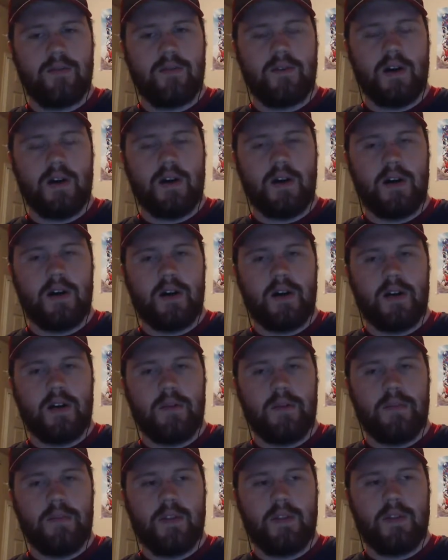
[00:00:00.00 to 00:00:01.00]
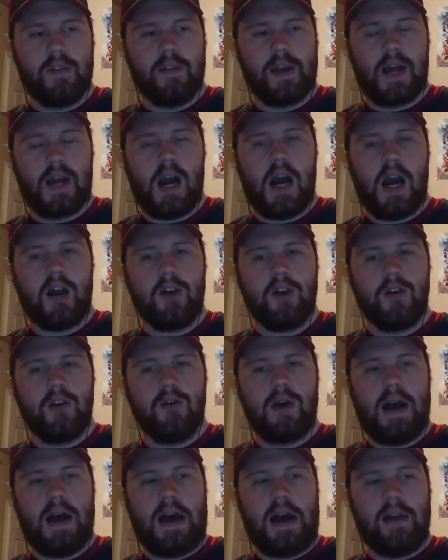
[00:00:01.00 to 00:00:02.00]
like
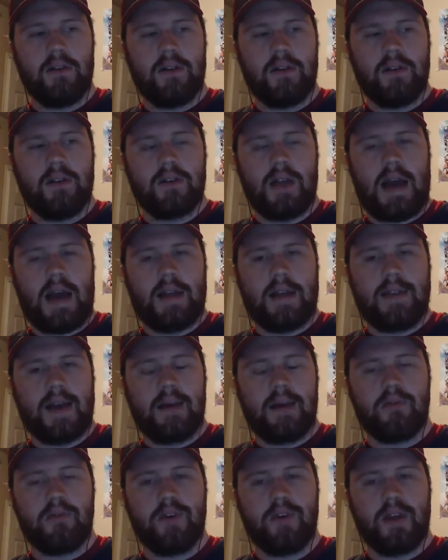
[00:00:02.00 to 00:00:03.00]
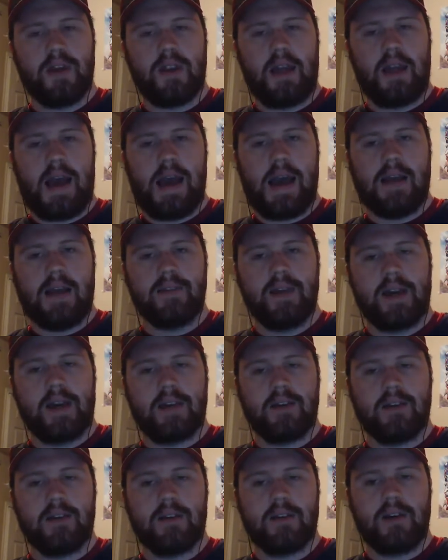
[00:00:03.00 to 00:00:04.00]
Otto at that point had like
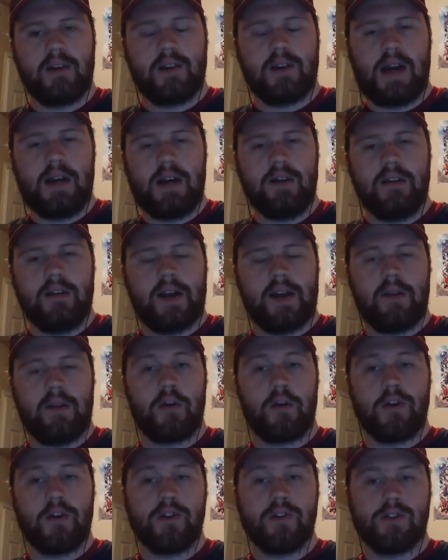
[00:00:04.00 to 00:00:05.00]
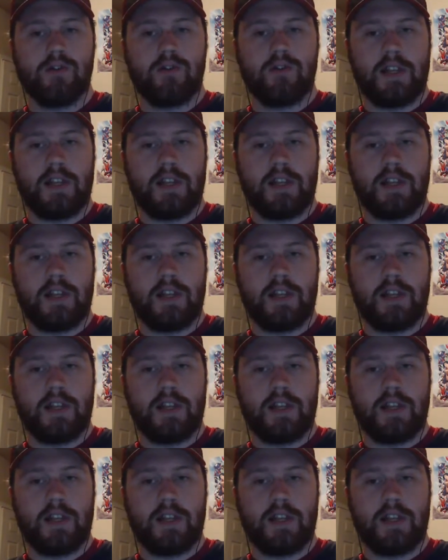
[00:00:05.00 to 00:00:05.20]
a kind of like a personal